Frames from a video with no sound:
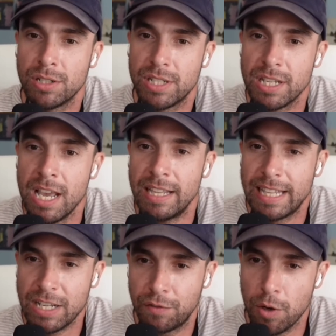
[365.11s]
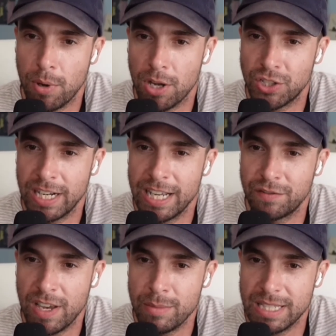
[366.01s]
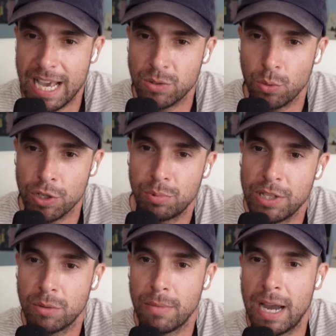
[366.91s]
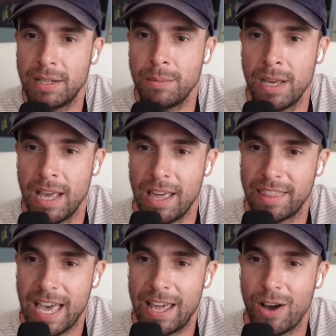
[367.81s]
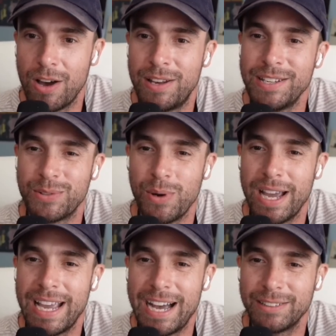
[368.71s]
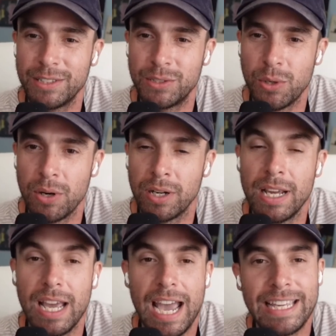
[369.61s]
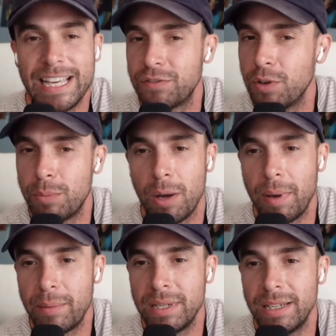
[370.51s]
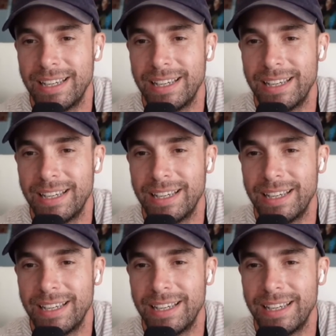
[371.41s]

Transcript: Says, that's football. Shanahan's famous last words. Please remind him that on his way out the door. Hey, that's football, baby.